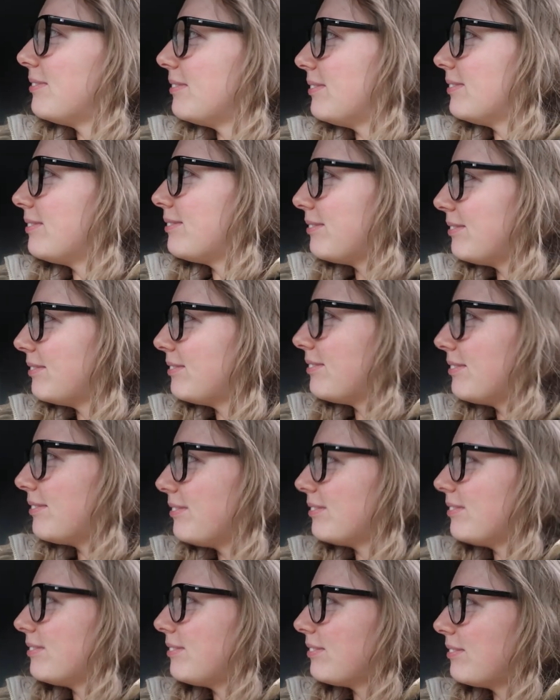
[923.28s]

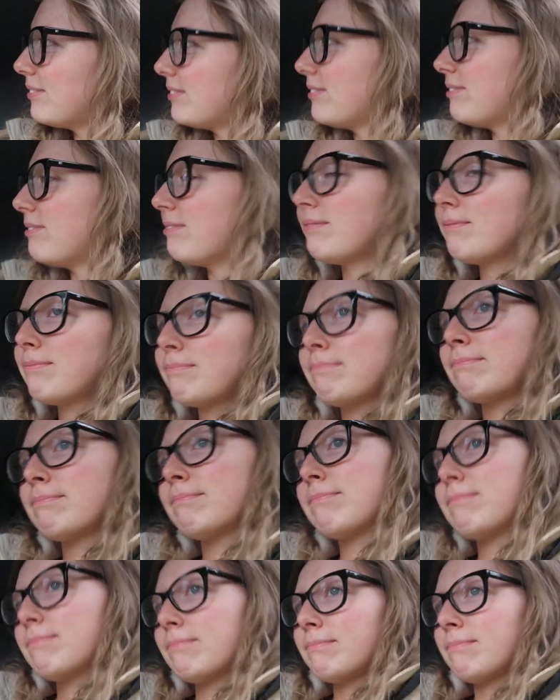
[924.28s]

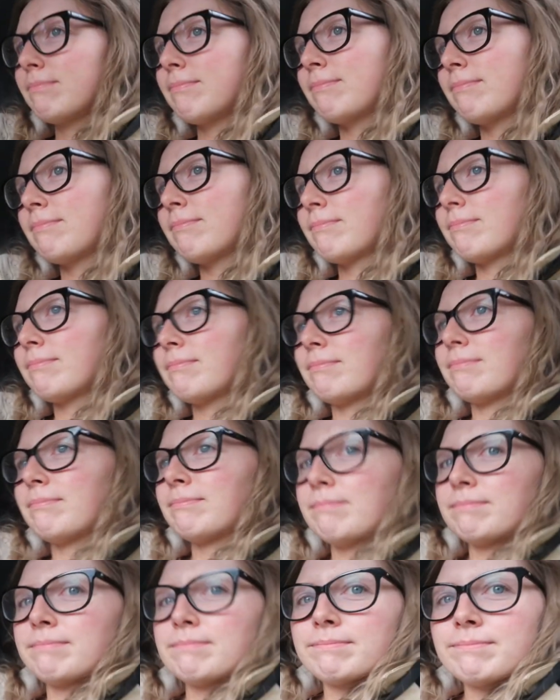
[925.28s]

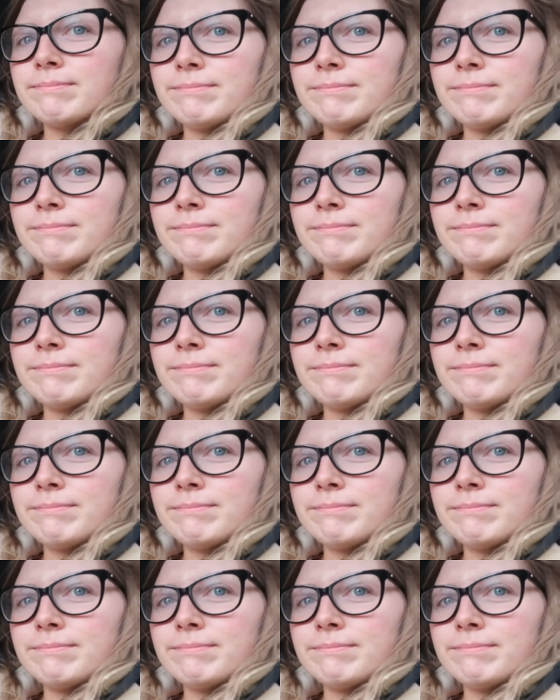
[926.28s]
This person isn't speaking.